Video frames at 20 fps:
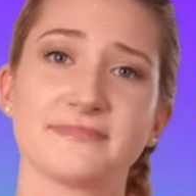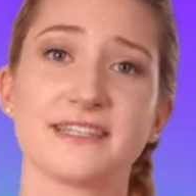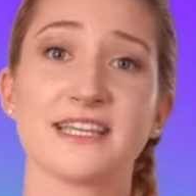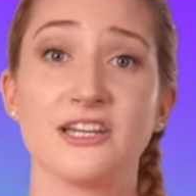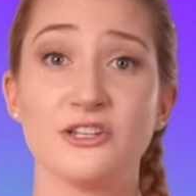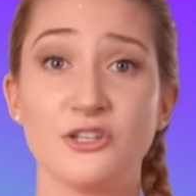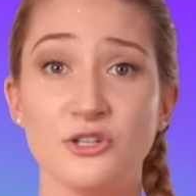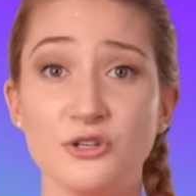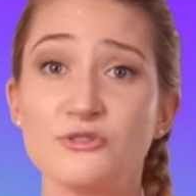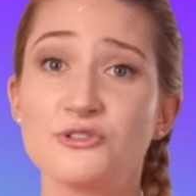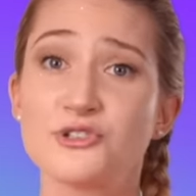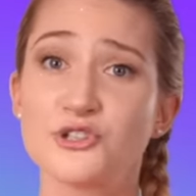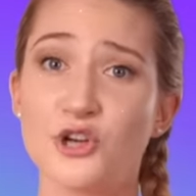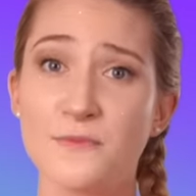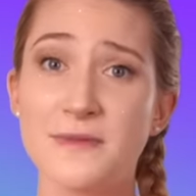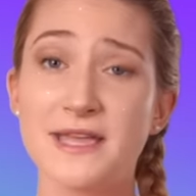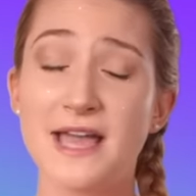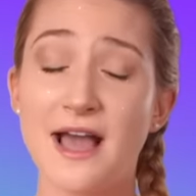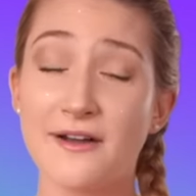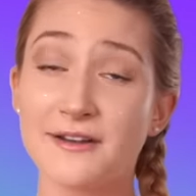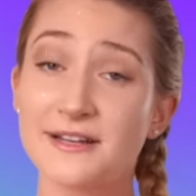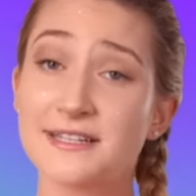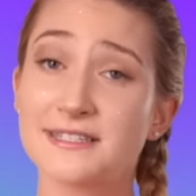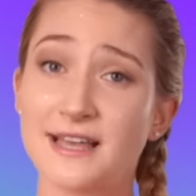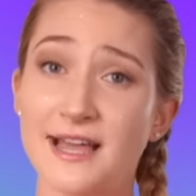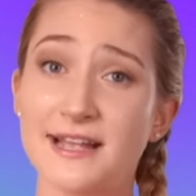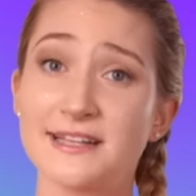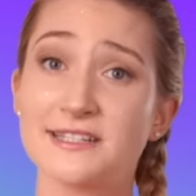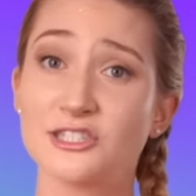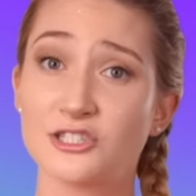Can you show me how to
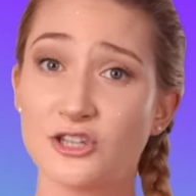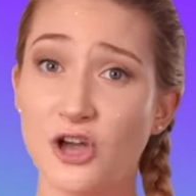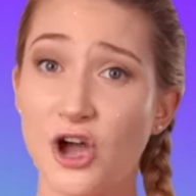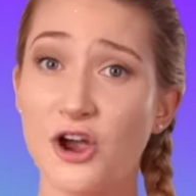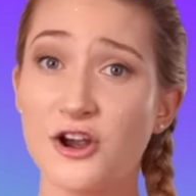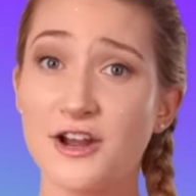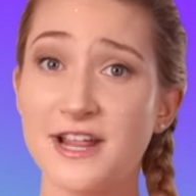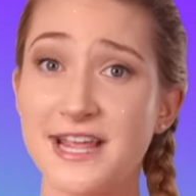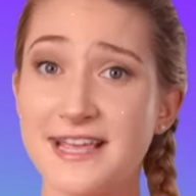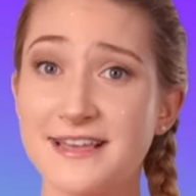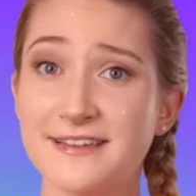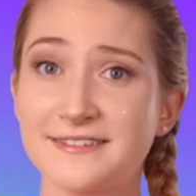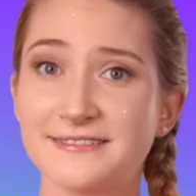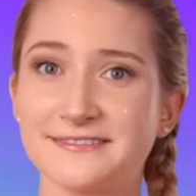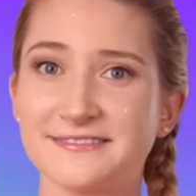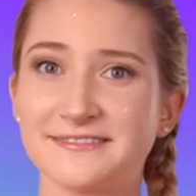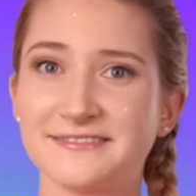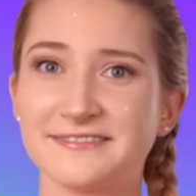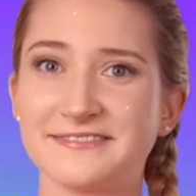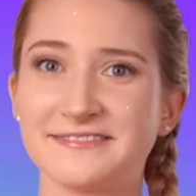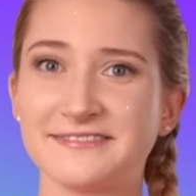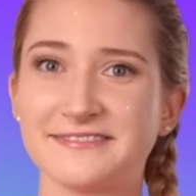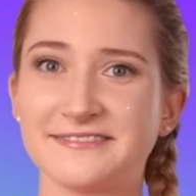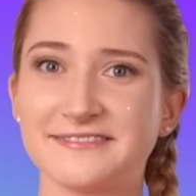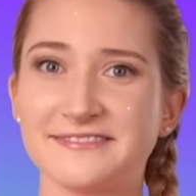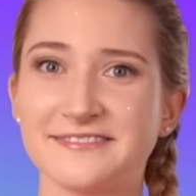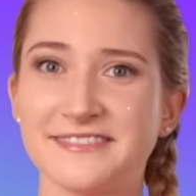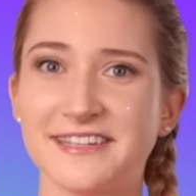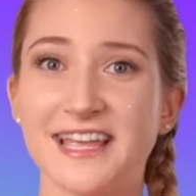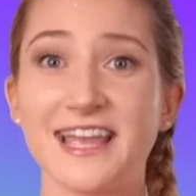sign sorry?
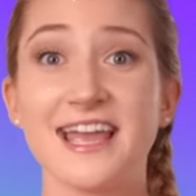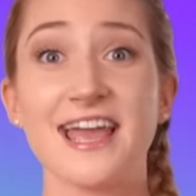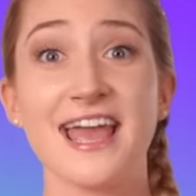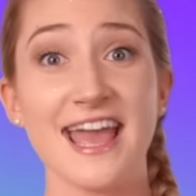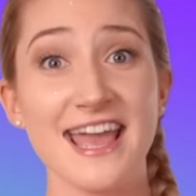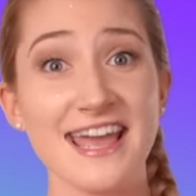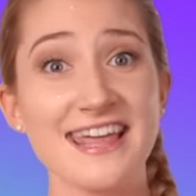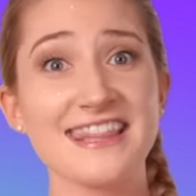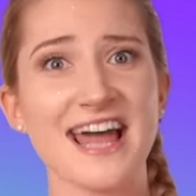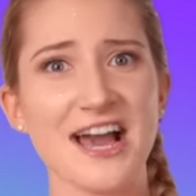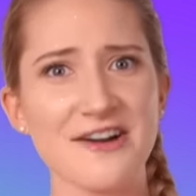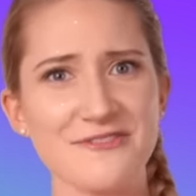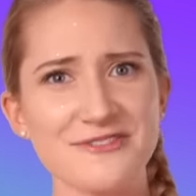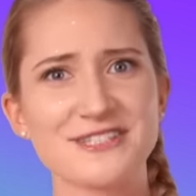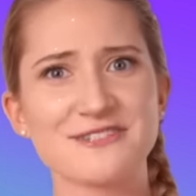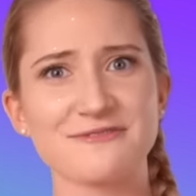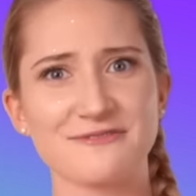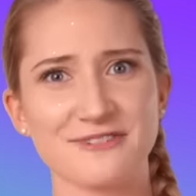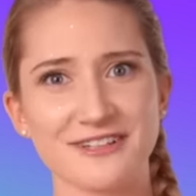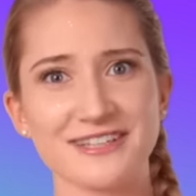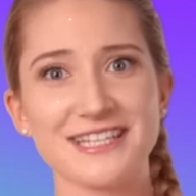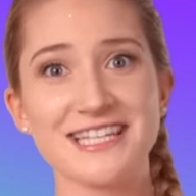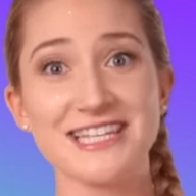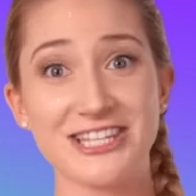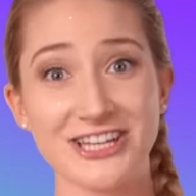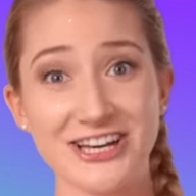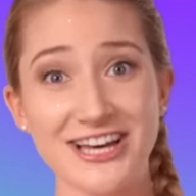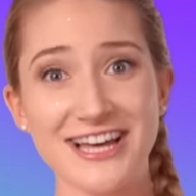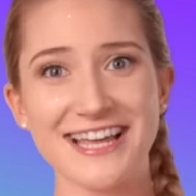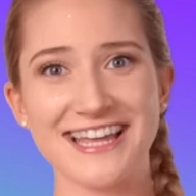Hey, that was really
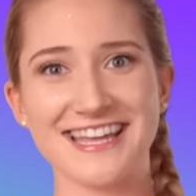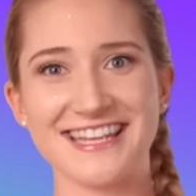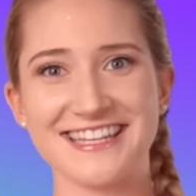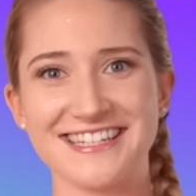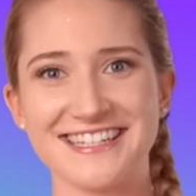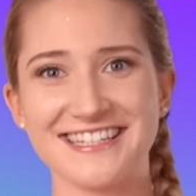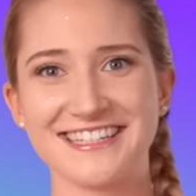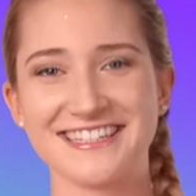good.